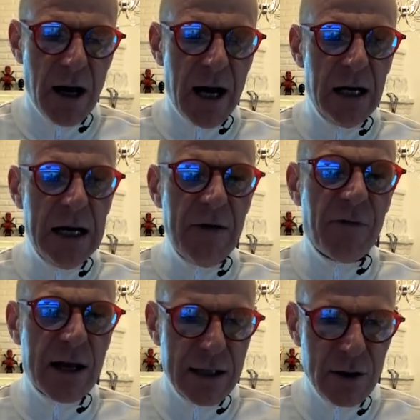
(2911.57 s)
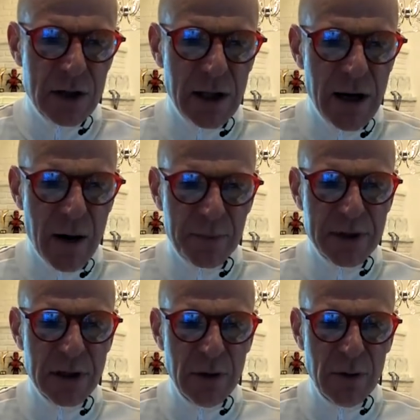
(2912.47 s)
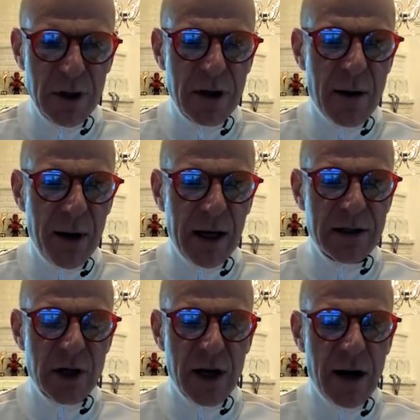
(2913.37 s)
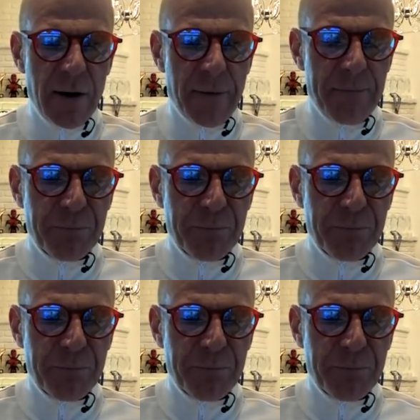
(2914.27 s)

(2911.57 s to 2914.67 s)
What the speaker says: I leave that usually up to the dubbing engineer,